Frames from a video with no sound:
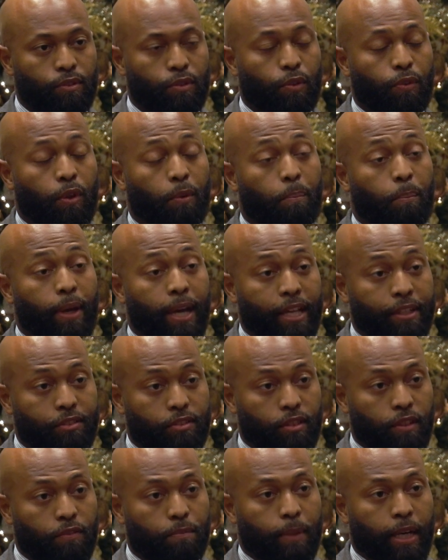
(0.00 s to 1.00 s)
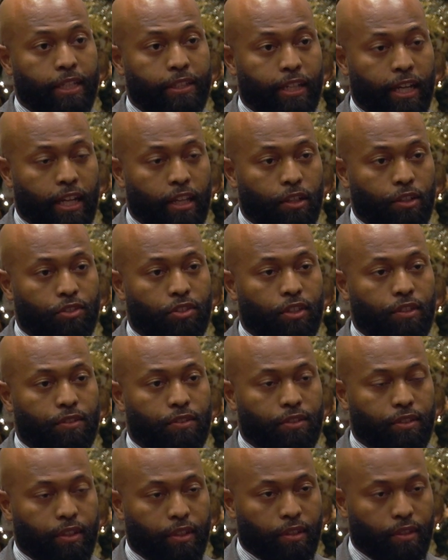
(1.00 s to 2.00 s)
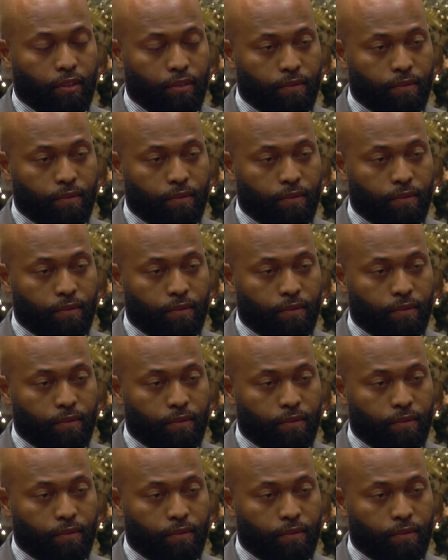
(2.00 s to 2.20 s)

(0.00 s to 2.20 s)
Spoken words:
to the best of my knowledge and skill.